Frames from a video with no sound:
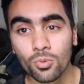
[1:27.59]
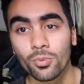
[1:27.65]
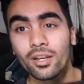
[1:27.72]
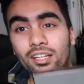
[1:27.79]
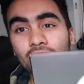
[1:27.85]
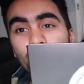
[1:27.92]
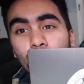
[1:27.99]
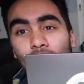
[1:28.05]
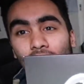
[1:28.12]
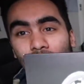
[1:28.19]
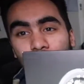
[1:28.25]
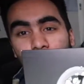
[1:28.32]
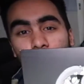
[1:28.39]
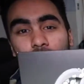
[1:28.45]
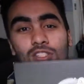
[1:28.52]
we got the
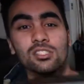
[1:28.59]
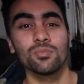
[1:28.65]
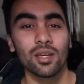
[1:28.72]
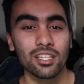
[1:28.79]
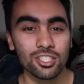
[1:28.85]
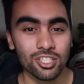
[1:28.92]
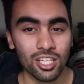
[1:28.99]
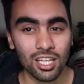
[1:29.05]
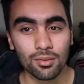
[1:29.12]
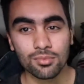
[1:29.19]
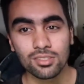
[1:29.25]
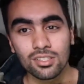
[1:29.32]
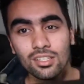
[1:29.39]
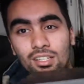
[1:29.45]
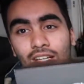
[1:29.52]
box for the Space
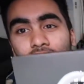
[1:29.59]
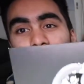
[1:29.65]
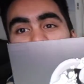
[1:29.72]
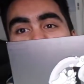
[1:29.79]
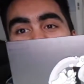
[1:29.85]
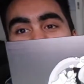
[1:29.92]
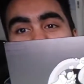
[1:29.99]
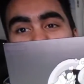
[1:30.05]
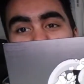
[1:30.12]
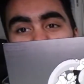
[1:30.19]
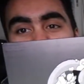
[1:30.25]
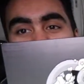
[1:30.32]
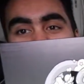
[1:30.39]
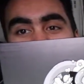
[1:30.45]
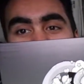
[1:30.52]
Jams. As you can
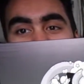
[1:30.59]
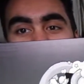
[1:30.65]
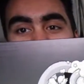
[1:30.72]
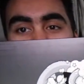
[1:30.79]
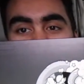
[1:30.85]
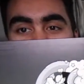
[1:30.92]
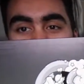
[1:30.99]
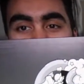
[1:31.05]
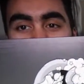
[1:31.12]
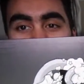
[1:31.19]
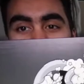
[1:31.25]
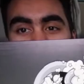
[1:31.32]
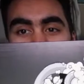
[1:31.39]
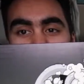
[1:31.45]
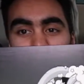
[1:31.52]
see, you got
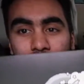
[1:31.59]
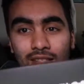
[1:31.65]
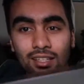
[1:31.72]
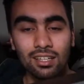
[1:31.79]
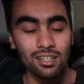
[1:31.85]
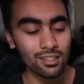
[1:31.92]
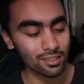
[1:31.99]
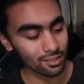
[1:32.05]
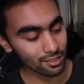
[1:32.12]
23 right there,